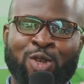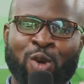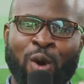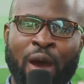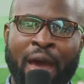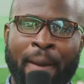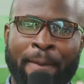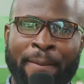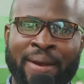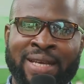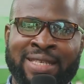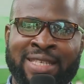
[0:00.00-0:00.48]

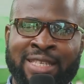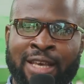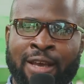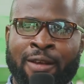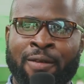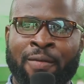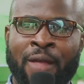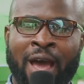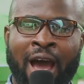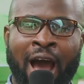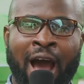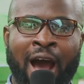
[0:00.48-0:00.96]
to
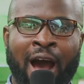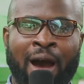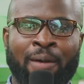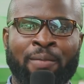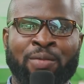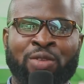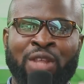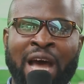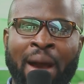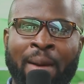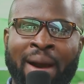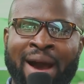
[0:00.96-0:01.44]
APC.
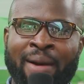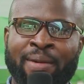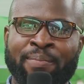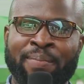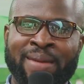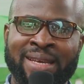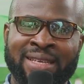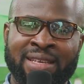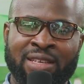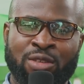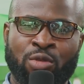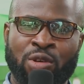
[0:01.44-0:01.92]

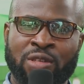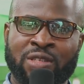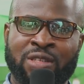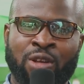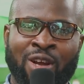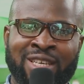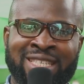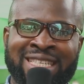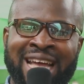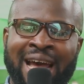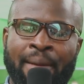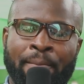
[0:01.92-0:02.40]

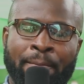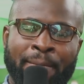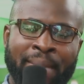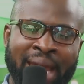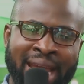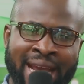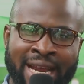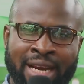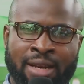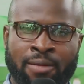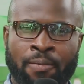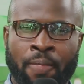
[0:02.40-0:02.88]
Does that
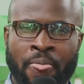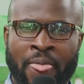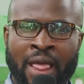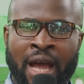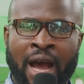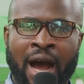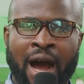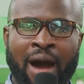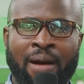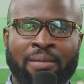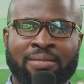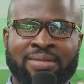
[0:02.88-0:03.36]
mean
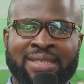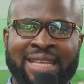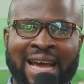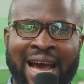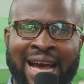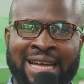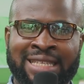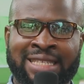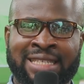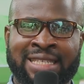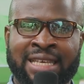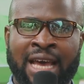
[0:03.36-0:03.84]

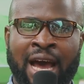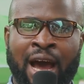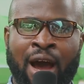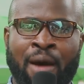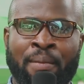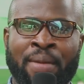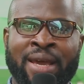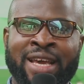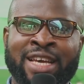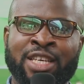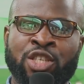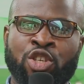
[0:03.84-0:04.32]

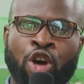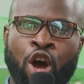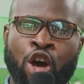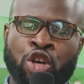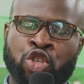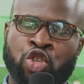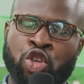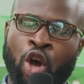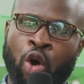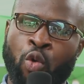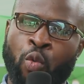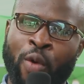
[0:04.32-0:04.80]
that he's
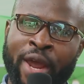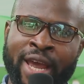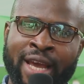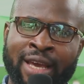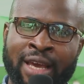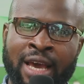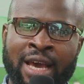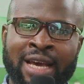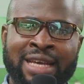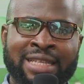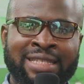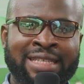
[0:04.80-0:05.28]
also
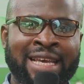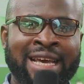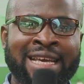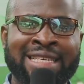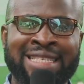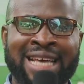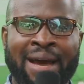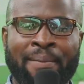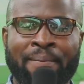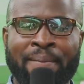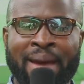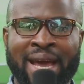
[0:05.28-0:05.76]
weak?
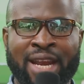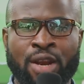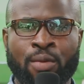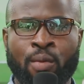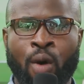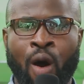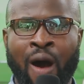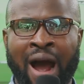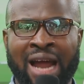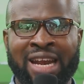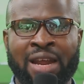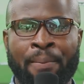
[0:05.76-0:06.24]
These and
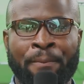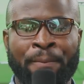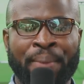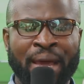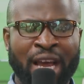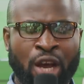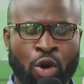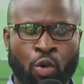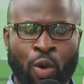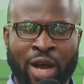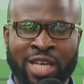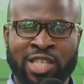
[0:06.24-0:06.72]
many more are the
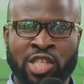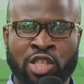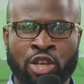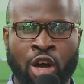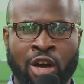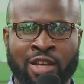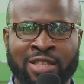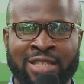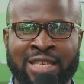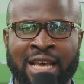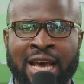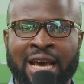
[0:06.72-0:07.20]
big
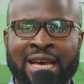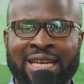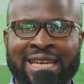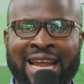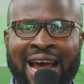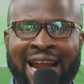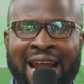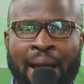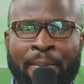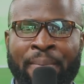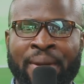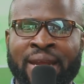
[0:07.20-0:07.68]
questions
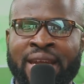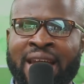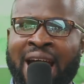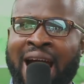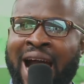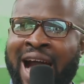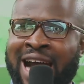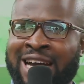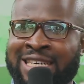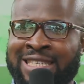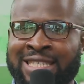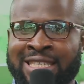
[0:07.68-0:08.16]
that are being
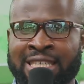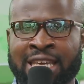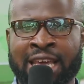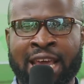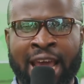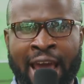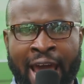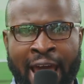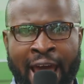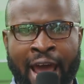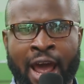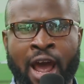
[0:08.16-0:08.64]
asked
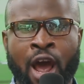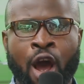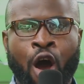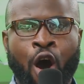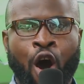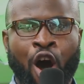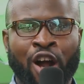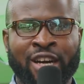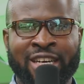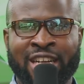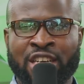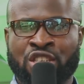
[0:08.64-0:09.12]
here
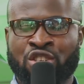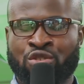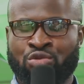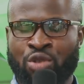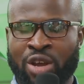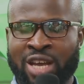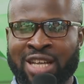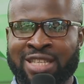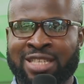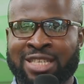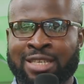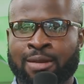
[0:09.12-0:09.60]
on the
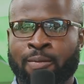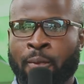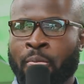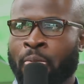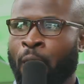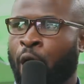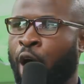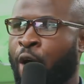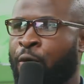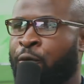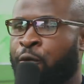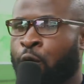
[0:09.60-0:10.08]
streets
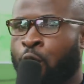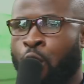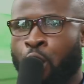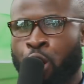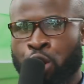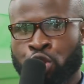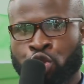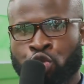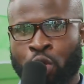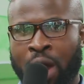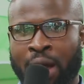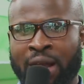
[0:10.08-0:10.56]
of
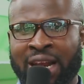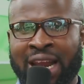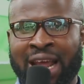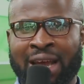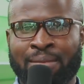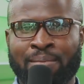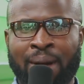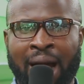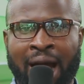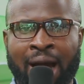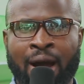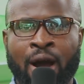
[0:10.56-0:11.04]

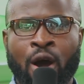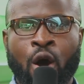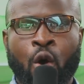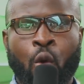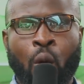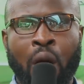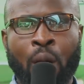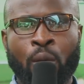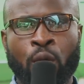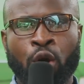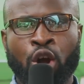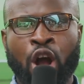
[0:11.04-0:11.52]
Ojuelegba.
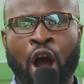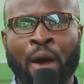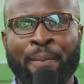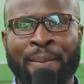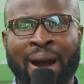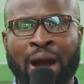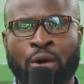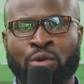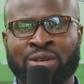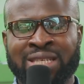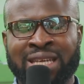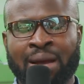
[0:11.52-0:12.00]
When we
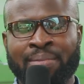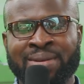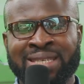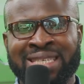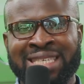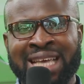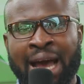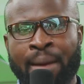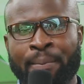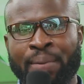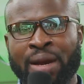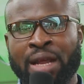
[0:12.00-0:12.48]
come back, we shall
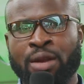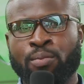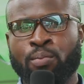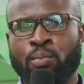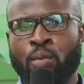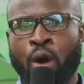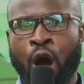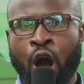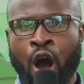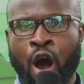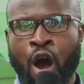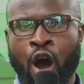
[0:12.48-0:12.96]
be
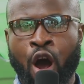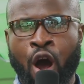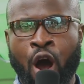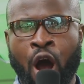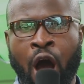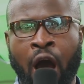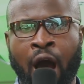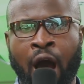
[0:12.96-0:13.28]
sampling more